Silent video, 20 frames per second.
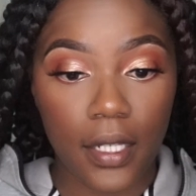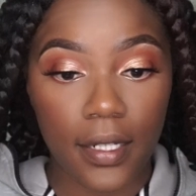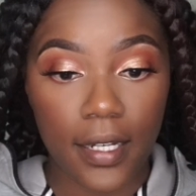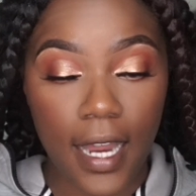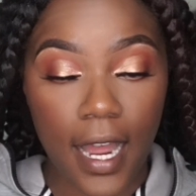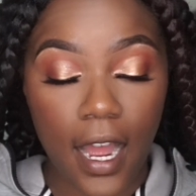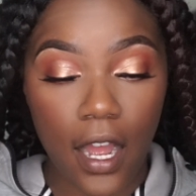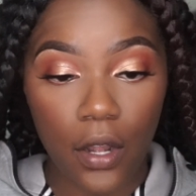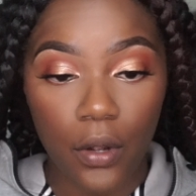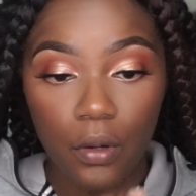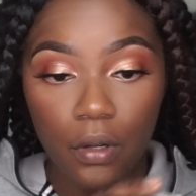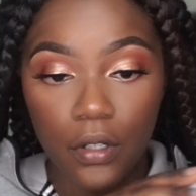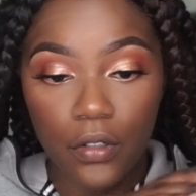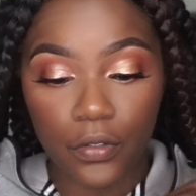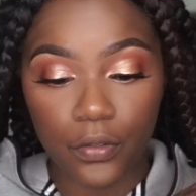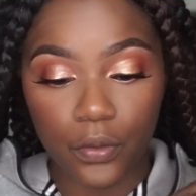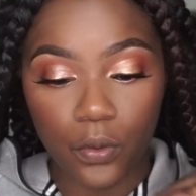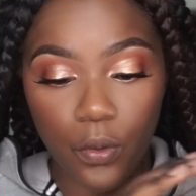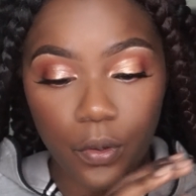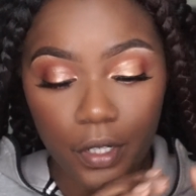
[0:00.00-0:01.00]
Now
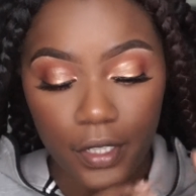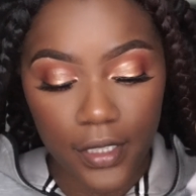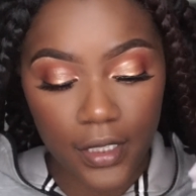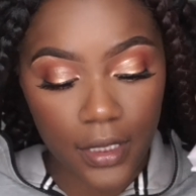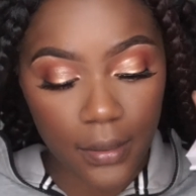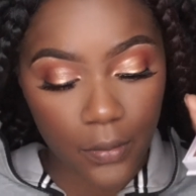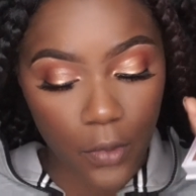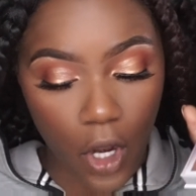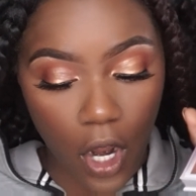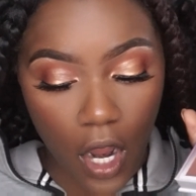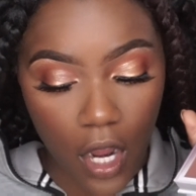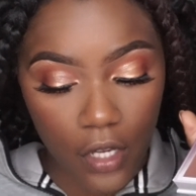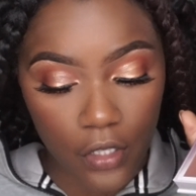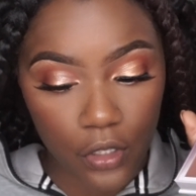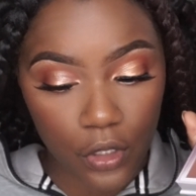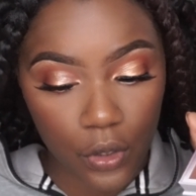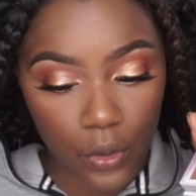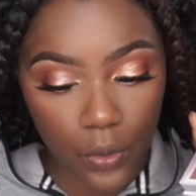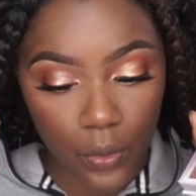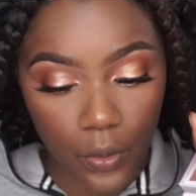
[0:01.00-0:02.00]
for some
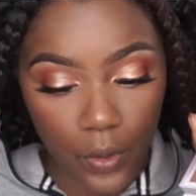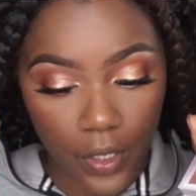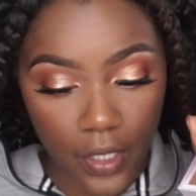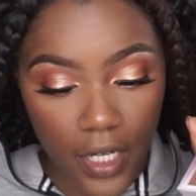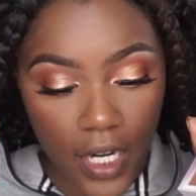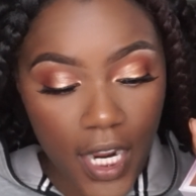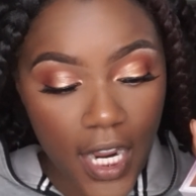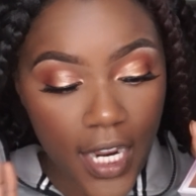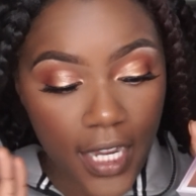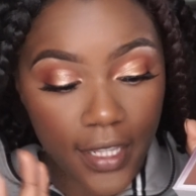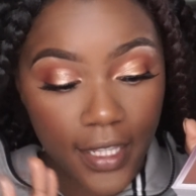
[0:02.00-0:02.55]
contour.